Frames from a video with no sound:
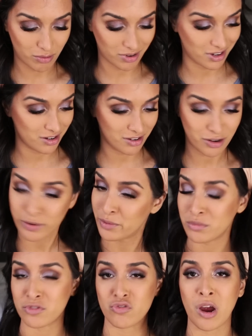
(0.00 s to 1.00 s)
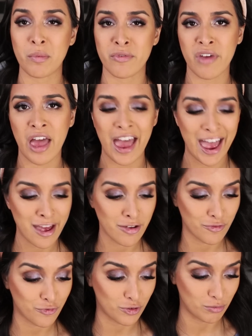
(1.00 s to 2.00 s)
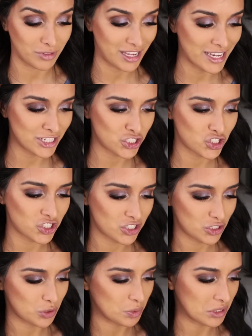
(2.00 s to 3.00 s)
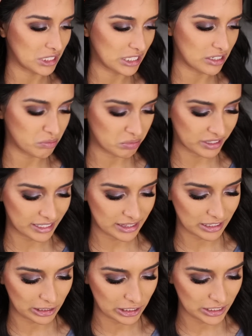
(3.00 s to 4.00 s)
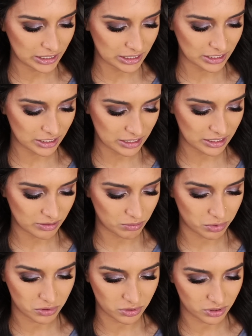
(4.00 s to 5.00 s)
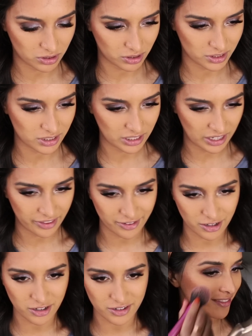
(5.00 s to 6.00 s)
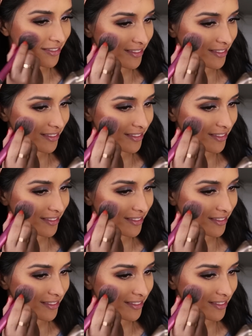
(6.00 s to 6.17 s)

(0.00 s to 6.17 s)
We're gonna go in with a drop of a hat for blush to really complete the look and pull it all together.